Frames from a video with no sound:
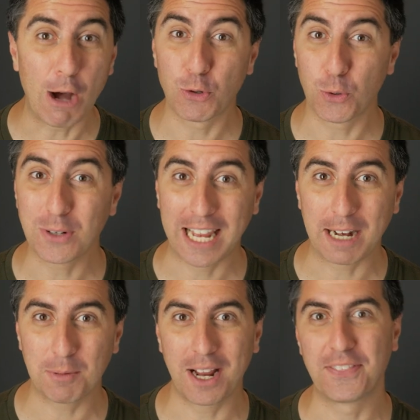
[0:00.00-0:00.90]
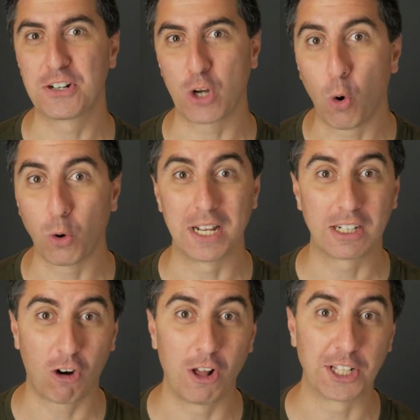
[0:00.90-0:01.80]
outdoor camera and there's a hornet
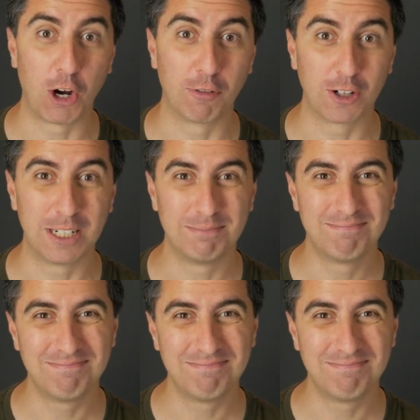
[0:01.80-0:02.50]
crawling over it.